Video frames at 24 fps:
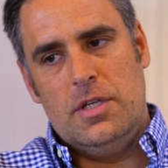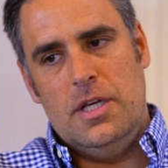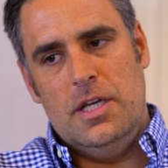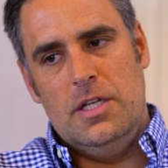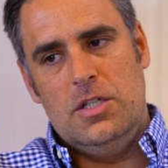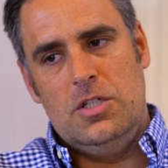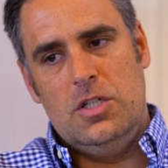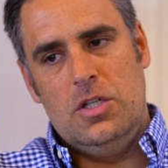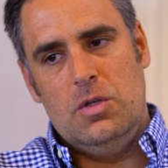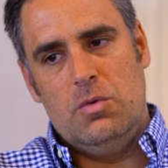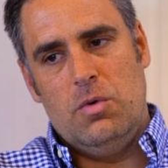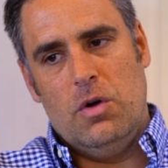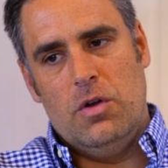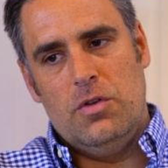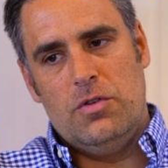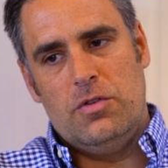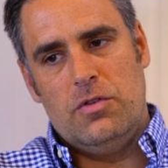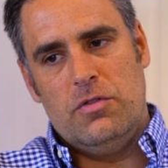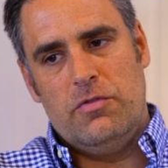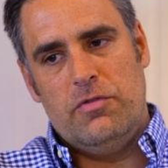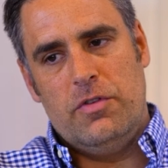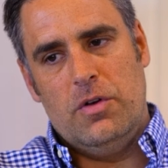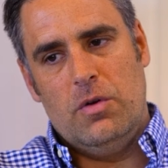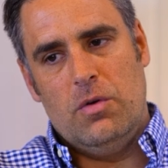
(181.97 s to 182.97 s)
is you want
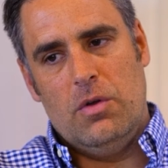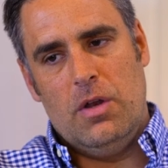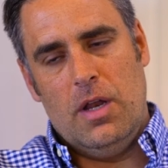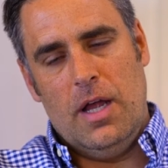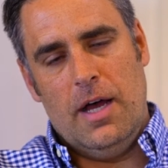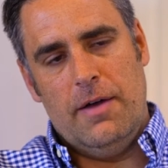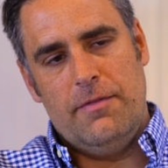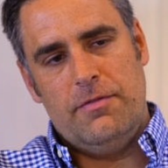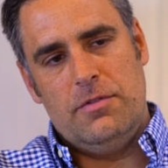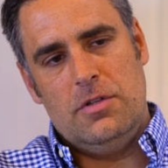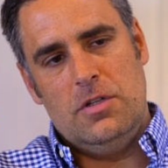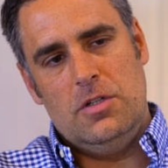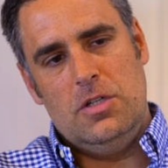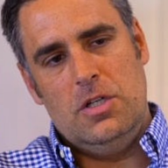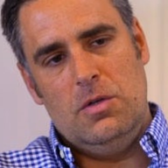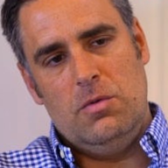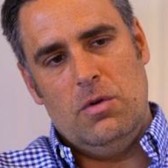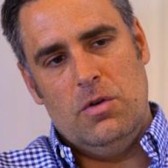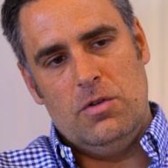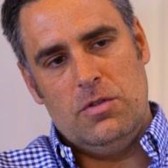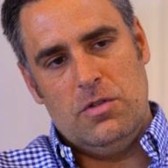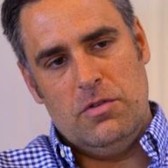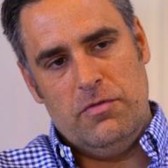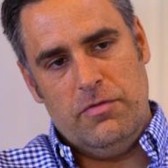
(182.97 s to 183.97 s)
to feel loved and you
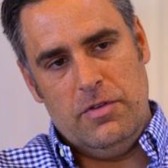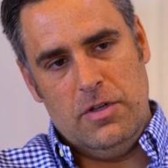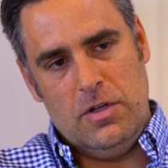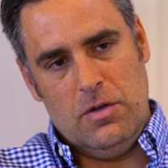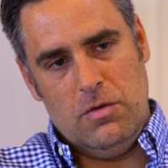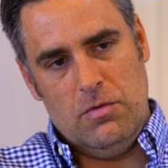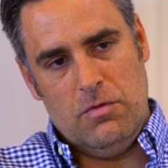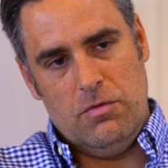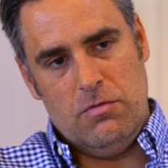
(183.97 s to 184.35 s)
want to feel